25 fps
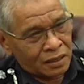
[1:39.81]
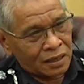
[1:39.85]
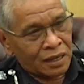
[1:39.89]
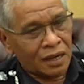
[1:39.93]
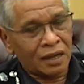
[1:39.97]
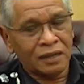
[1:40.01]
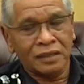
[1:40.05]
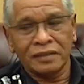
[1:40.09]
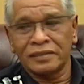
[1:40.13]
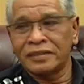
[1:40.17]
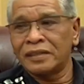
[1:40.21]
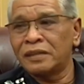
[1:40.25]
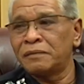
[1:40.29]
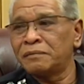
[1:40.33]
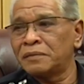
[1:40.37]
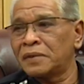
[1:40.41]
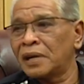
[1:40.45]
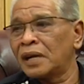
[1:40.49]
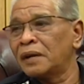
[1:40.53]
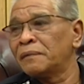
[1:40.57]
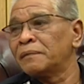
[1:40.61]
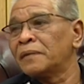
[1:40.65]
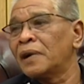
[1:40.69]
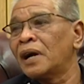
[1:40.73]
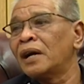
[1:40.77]
at the same
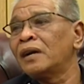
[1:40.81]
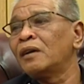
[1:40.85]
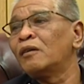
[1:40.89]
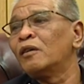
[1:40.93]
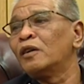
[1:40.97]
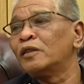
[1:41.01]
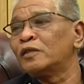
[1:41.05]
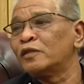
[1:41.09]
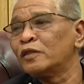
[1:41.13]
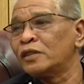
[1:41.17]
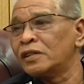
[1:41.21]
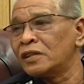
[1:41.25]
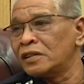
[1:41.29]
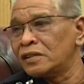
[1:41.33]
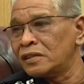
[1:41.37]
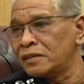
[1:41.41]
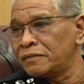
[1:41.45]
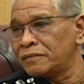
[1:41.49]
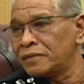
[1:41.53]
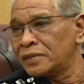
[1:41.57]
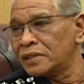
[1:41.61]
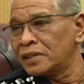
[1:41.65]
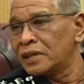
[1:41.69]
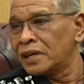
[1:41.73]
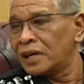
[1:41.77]
time I got to
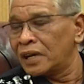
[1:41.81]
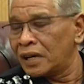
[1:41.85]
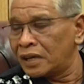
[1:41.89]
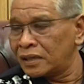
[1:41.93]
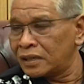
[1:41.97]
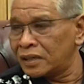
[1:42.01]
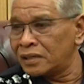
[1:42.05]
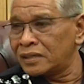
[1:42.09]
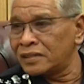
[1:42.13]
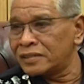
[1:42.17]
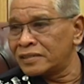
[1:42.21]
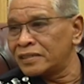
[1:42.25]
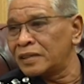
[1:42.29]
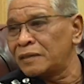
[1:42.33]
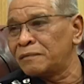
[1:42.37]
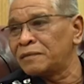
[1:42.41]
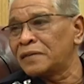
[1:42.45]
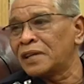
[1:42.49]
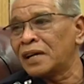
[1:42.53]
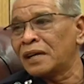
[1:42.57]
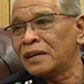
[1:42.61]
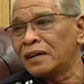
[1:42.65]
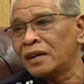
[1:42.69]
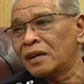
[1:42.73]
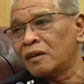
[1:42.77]
deliver, and at the same
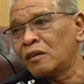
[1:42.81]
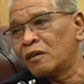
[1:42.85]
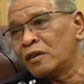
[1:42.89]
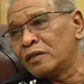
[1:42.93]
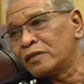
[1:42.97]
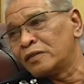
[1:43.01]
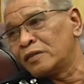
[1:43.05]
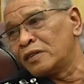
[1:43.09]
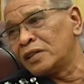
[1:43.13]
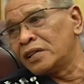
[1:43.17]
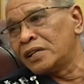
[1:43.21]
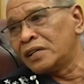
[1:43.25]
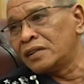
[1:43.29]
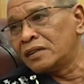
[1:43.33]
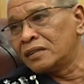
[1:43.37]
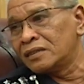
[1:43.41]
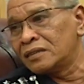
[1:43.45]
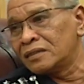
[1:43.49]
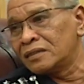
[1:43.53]
time I got to lead.